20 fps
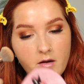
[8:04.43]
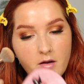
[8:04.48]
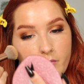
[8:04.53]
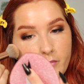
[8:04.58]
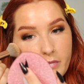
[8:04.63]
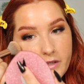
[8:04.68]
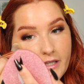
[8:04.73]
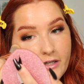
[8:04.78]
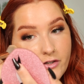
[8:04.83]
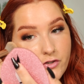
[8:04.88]

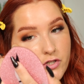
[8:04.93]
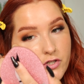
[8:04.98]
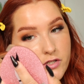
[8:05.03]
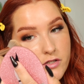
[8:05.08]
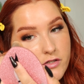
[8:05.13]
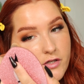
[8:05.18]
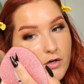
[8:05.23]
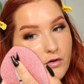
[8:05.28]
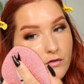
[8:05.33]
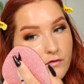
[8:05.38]
but they're just
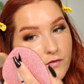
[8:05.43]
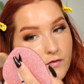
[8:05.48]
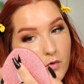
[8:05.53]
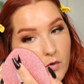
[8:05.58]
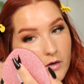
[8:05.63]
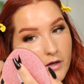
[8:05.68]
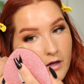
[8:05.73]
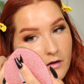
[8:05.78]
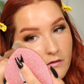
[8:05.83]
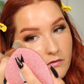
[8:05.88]
so full
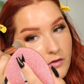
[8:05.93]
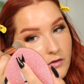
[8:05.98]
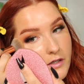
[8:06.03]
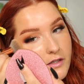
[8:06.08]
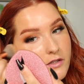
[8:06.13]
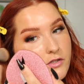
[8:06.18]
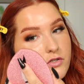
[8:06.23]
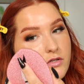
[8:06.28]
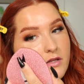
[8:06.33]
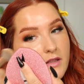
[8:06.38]

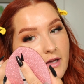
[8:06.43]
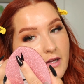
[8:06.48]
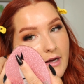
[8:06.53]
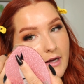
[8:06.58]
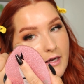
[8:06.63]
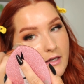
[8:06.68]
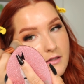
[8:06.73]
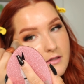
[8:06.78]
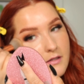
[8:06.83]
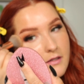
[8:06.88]
coverage
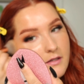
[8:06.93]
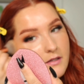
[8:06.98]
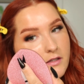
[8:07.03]
that